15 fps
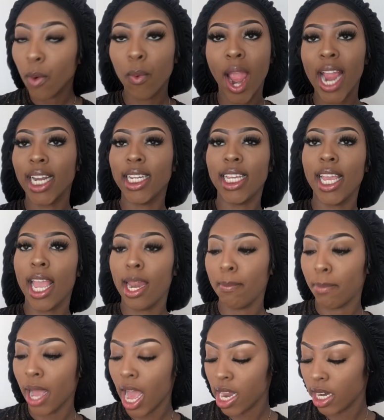Raggedy
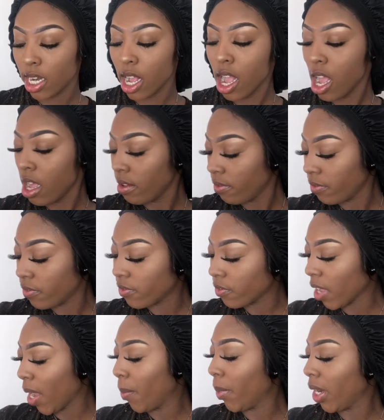Ann bonnet off,
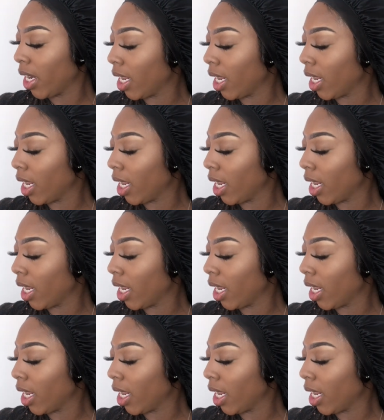and we're